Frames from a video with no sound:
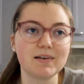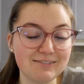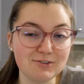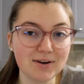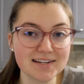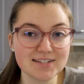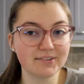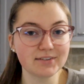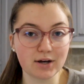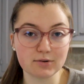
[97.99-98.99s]
If you guys
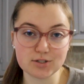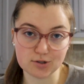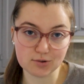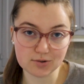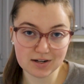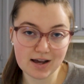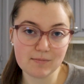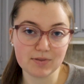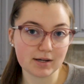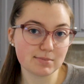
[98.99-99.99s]
don't know too
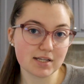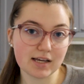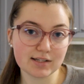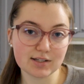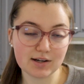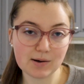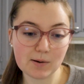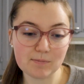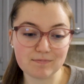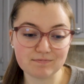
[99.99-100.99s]
I'm saying
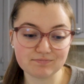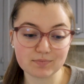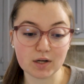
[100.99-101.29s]
um